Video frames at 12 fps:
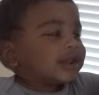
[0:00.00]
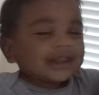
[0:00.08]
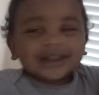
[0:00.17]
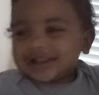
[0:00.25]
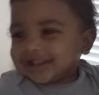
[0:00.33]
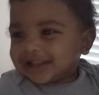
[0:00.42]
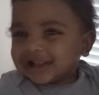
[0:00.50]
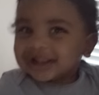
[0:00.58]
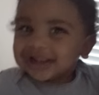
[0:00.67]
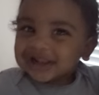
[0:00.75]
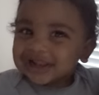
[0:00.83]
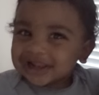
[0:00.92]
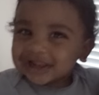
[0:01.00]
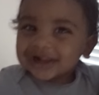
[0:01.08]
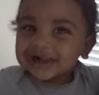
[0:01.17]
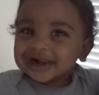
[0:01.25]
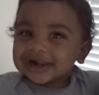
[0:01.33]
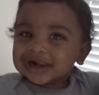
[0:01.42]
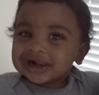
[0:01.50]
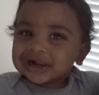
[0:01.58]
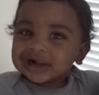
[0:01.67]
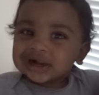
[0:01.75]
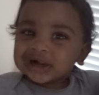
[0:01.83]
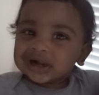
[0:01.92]
He's like, Dad, what are you talking about?
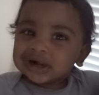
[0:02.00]
I'll never